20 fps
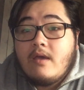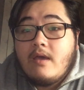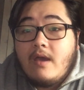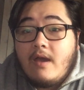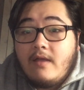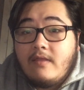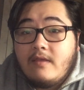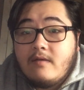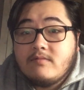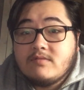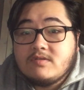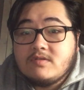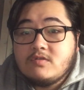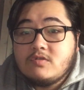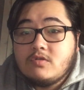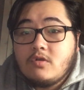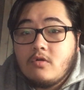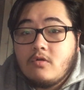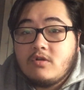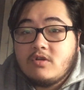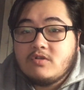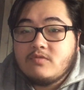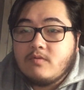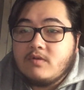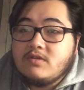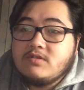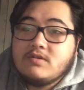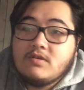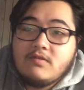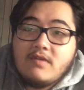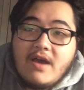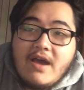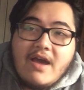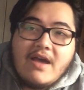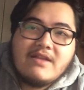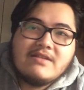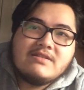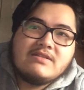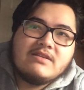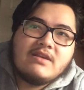And that was the Scottish one. So
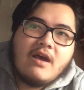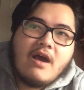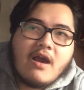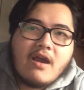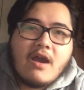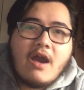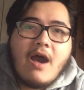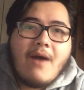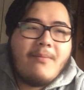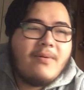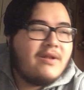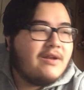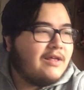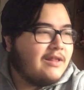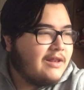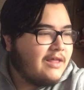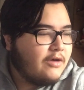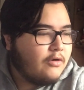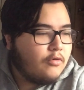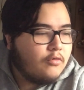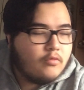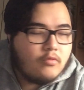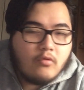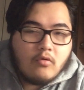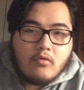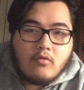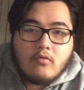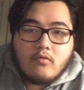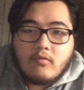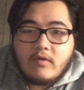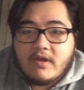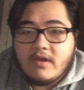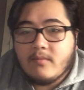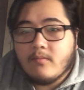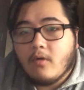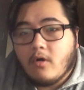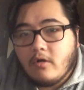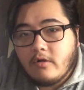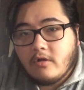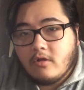that's a couple of little wee
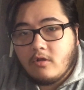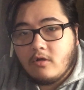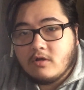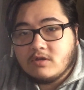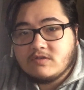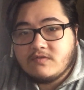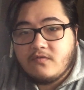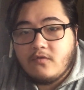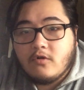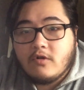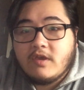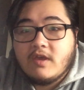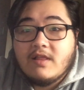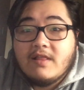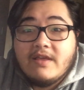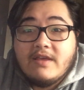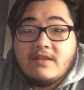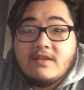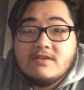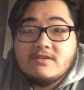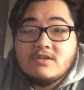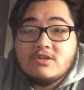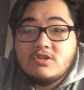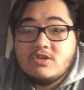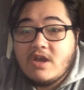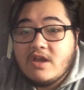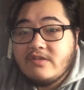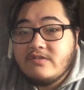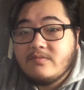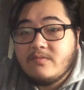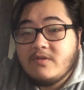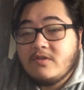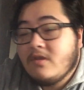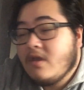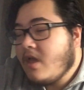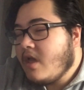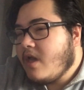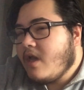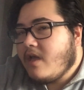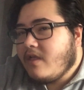monologues for you, ladies and gentlemen.
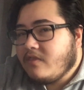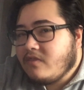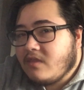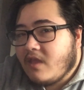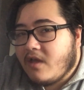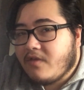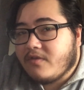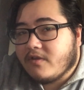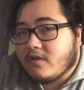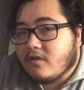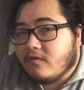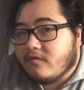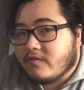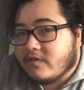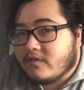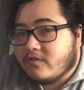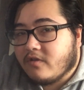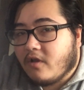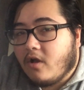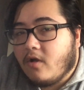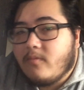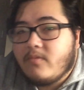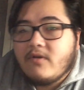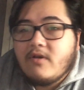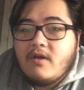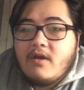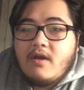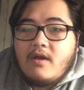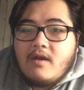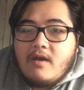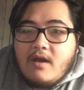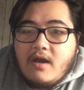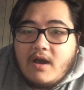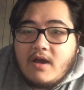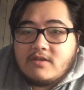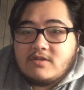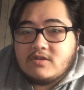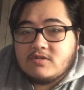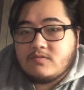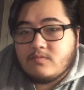Nothing over the top.
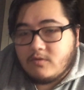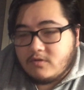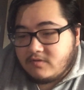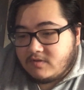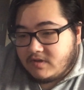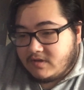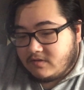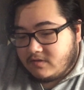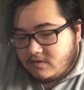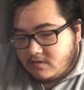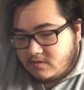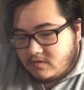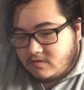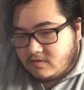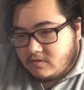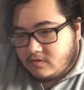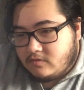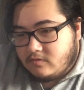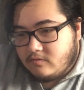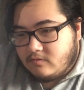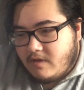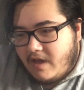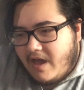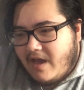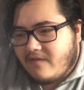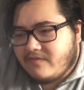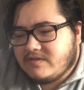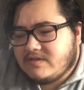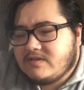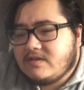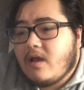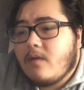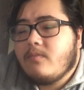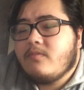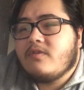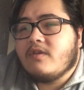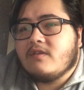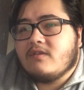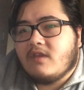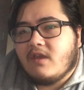I just wanted to have
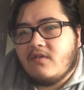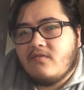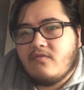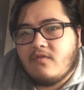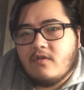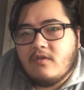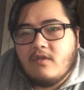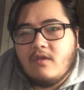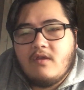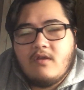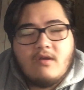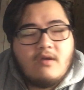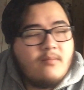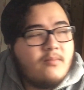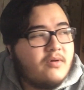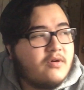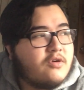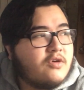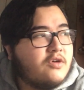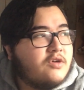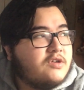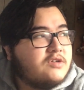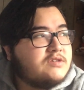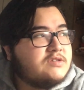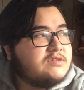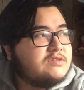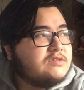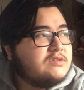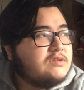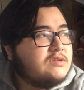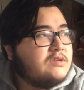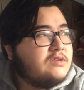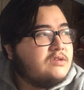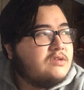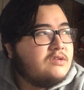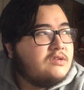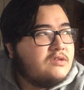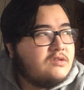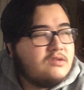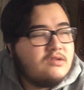something different because,
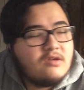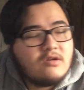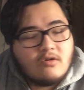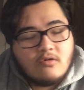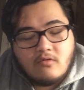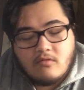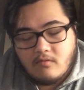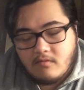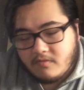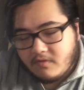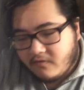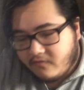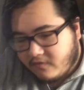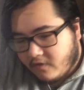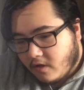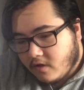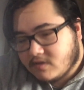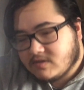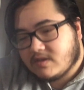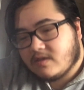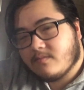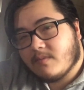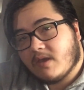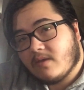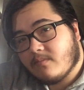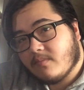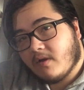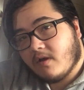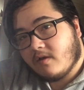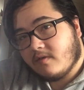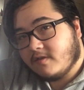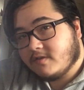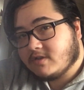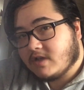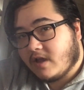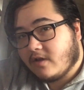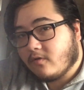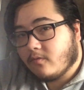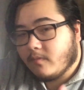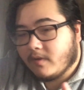you know, the vlogs are the main part of the
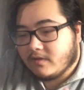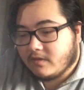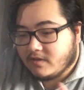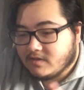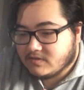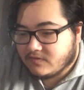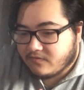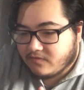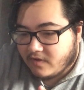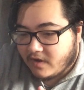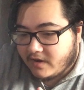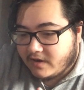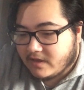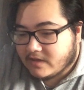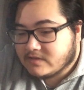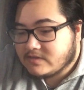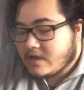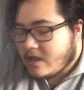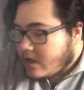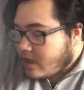channel, Mondays and Fridays.